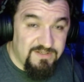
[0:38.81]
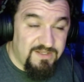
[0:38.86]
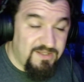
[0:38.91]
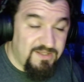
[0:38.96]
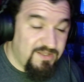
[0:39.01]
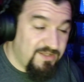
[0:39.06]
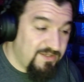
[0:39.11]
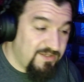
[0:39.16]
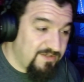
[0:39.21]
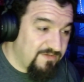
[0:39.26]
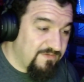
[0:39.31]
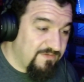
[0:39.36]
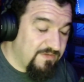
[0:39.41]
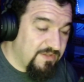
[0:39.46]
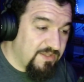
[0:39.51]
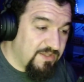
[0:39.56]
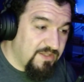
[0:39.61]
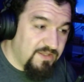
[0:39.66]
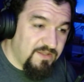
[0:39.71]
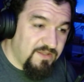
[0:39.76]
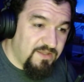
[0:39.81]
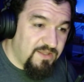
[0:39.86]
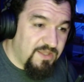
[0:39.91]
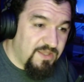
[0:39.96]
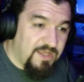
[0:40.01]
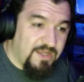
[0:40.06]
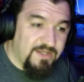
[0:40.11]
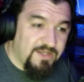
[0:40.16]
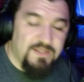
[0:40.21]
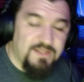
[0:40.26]
and
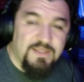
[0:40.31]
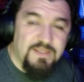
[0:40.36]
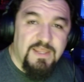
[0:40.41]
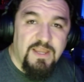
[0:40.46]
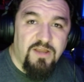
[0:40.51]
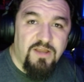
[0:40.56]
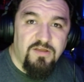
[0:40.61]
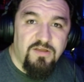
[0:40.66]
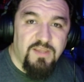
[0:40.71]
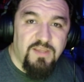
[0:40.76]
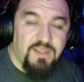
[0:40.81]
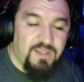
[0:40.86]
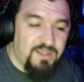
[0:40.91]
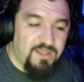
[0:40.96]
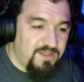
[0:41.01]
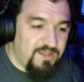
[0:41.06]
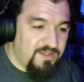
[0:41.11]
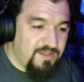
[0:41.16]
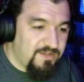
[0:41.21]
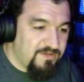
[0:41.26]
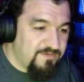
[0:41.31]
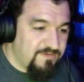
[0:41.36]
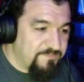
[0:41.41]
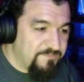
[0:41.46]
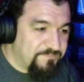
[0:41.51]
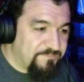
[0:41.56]
I didn't care. And